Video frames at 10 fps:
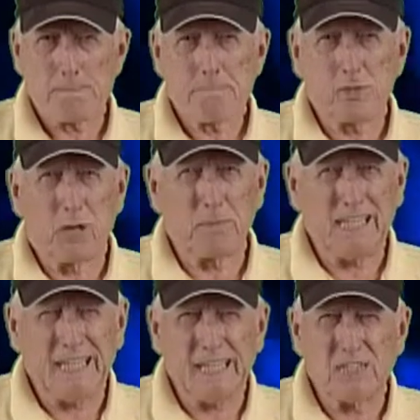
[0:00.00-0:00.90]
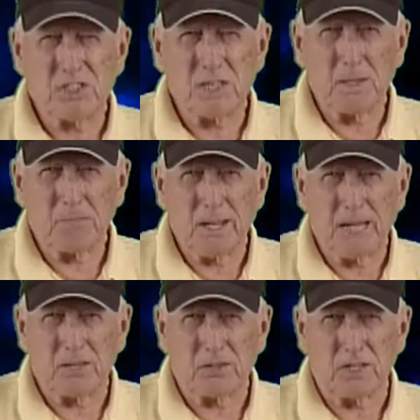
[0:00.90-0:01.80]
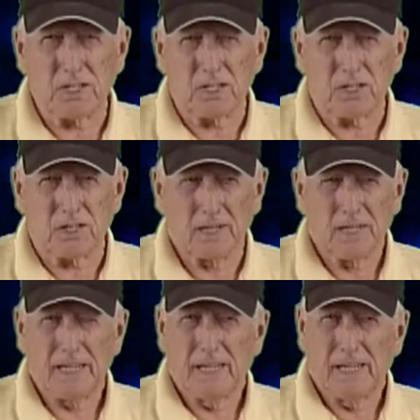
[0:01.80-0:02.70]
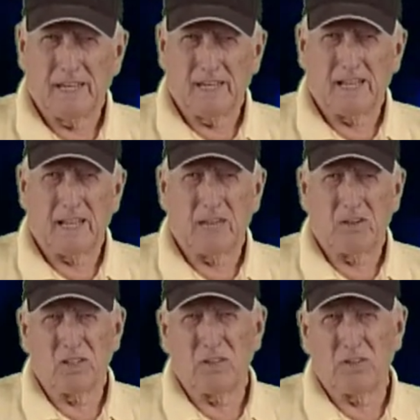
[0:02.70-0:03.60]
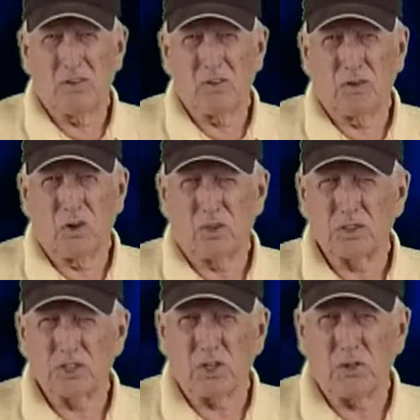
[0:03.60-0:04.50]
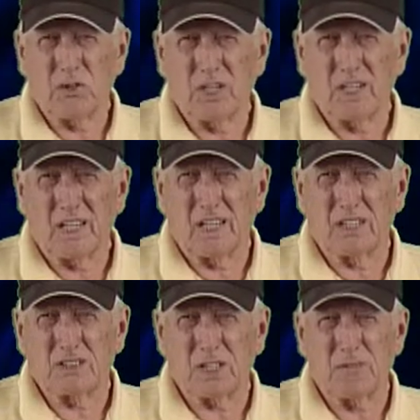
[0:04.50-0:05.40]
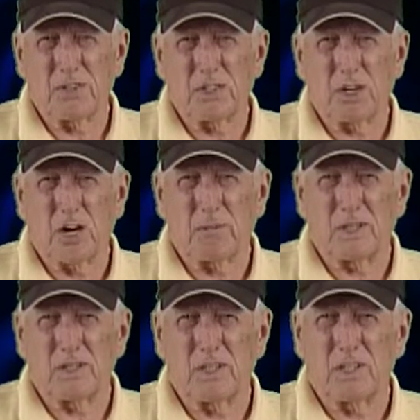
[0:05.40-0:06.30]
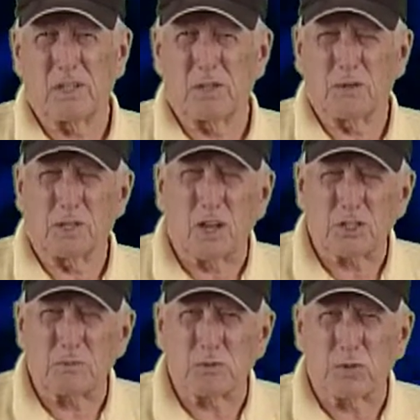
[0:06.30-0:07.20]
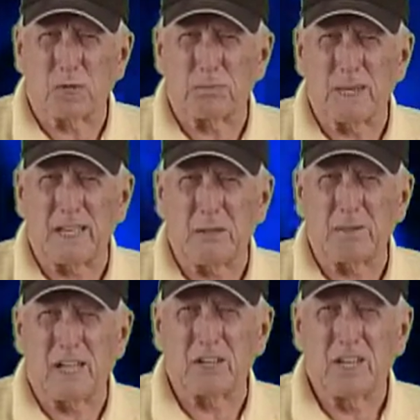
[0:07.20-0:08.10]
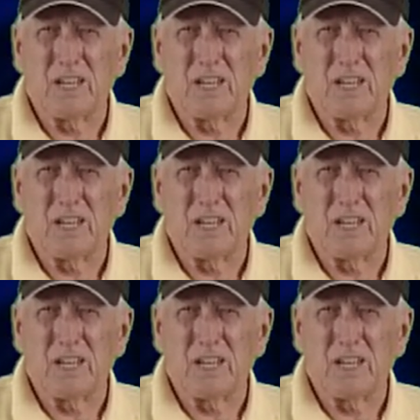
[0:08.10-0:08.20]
So I began to see a pattern here. Now, also, some of the carpet the customers were complaining about